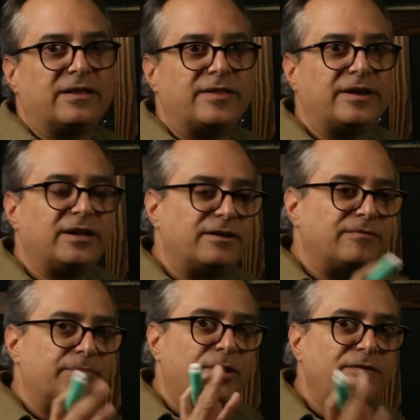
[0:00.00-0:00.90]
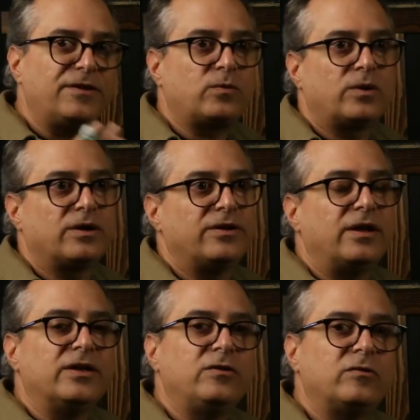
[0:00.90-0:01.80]
That in a perfect world,
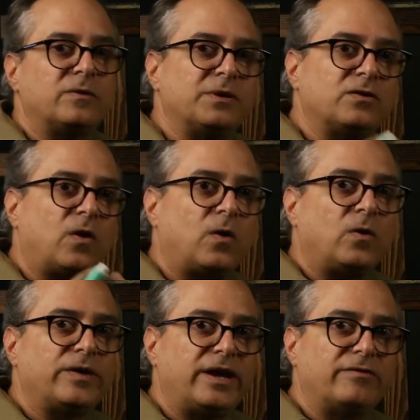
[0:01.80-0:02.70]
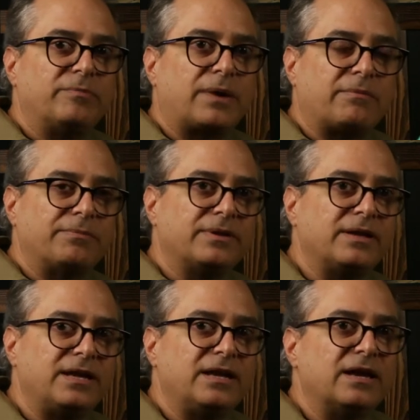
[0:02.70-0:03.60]
you would have been told every
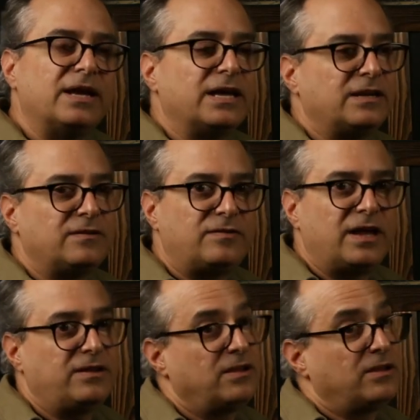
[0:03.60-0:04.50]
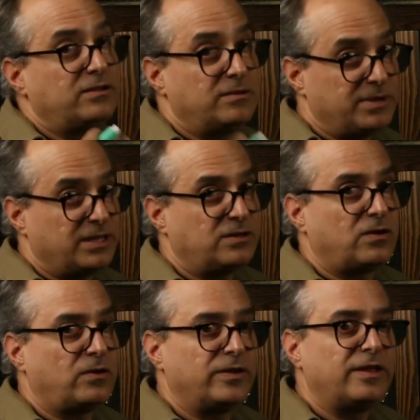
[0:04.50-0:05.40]
probability, and instead, you're merely
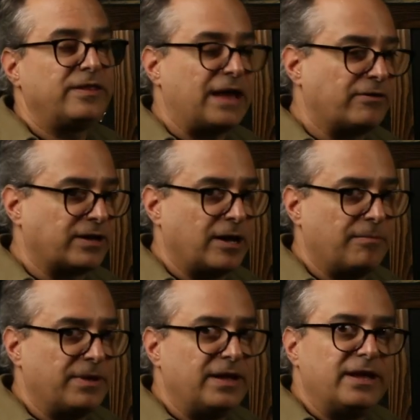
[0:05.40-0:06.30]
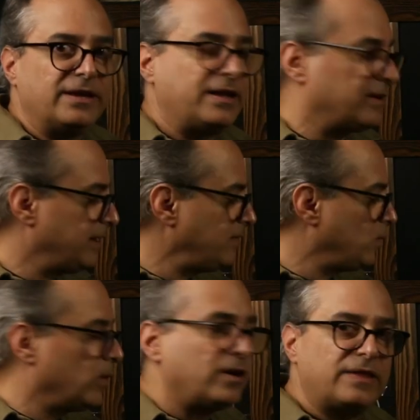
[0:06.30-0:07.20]
told the outcome. Now let's
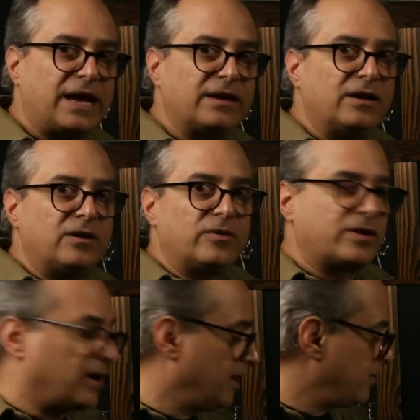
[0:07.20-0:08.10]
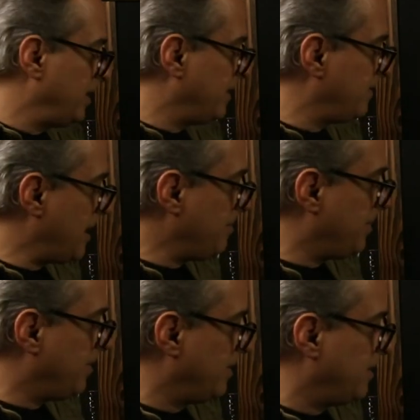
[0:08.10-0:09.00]
work that with a concrete
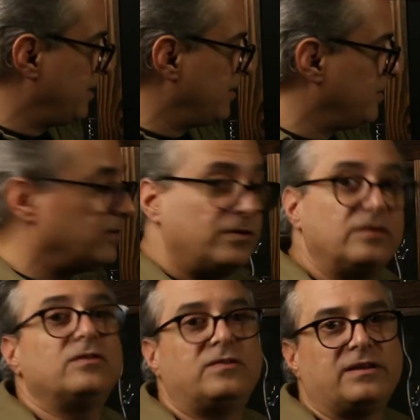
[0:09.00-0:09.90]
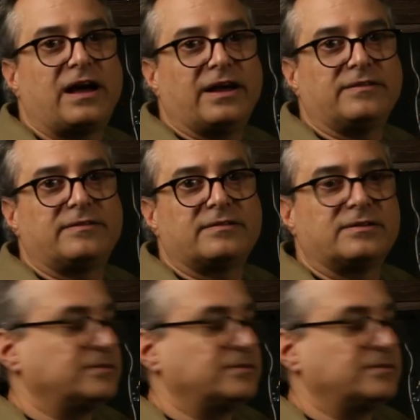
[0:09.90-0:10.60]
example using dice.